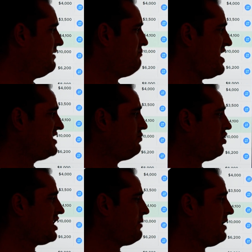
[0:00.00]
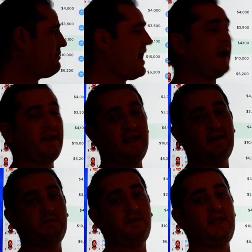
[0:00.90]
Bazemore coming back
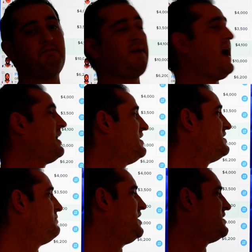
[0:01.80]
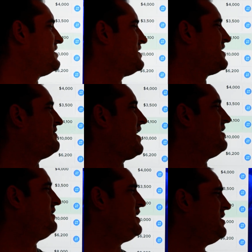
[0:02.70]
can impact his minutes
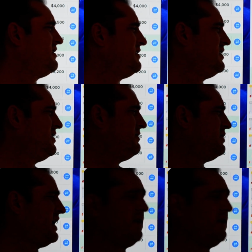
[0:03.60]
slightly, but I